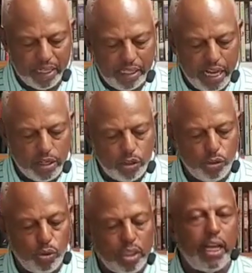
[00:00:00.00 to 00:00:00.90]
Take a
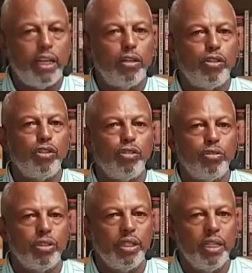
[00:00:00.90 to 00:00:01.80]
tour, take your
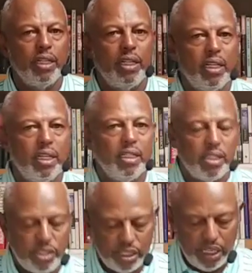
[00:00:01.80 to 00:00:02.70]
children
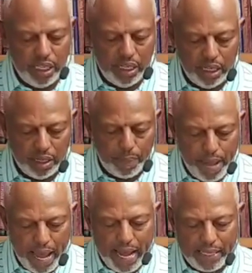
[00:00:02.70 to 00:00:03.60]
to see the
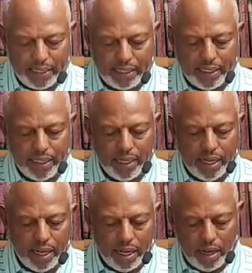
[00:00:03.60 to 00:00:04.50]
past
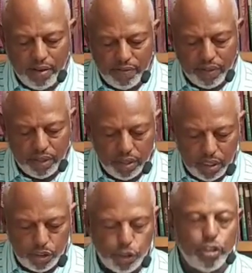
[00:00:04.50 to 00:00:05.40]
of
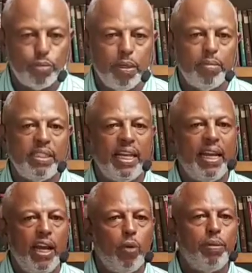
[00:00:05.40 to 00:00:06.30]
the church members that
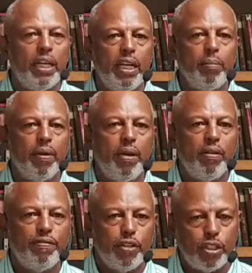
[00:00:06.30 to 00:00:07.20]
helped keep
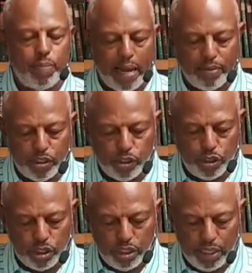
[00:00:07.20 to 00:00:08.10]
First Baptist
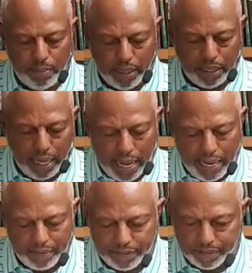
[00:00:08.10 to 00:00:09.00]
Church Denbigh alive.